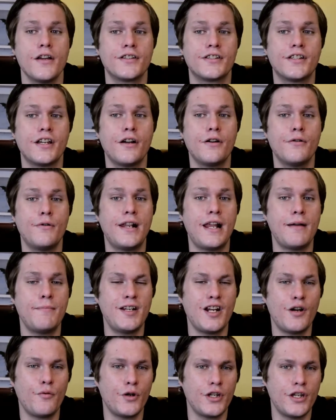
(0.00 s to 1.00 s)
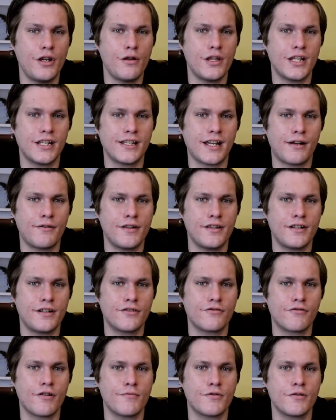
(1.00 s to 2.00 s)
So let me know what you think down in the
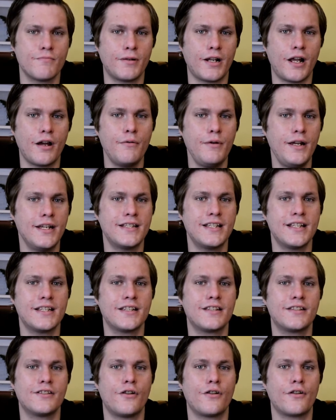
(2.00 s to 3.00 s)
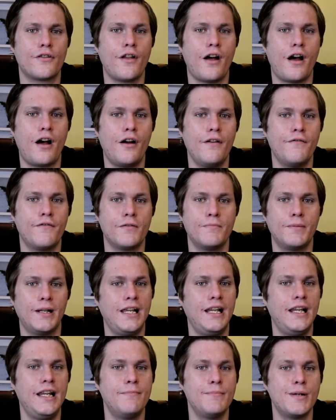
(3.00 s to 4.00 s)
description below. Is this a stock that I've
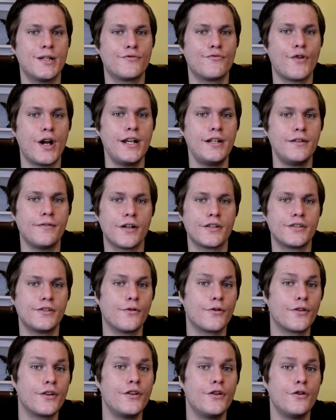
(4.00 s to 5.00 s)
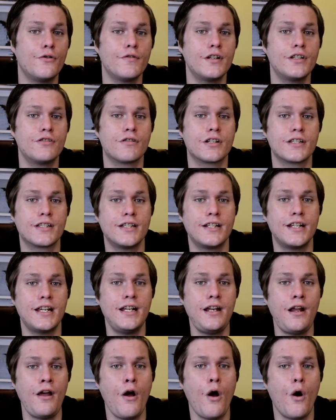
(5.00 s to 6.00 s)
completely misread, a stock that you're interested
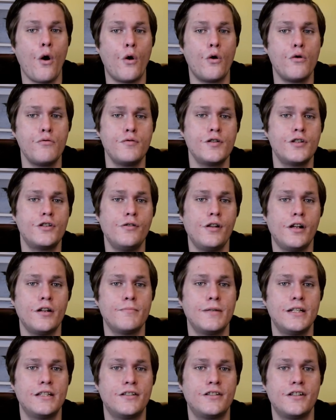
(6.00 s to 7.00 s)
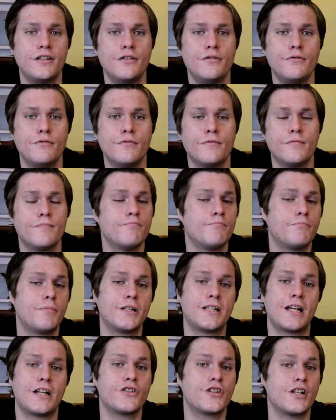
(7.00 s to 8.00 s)
in, or would you like me to do
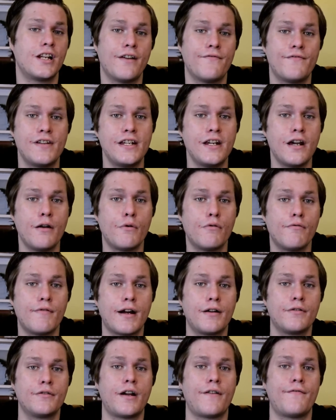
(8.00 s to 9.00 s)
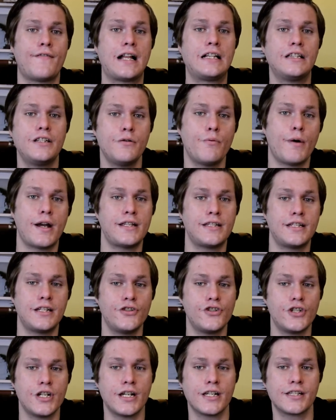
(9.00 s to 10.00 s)
potentially a video around evaluating
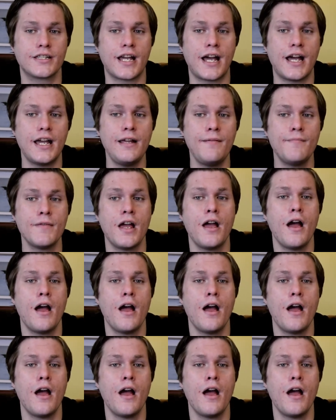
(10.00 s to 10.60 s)
GSK?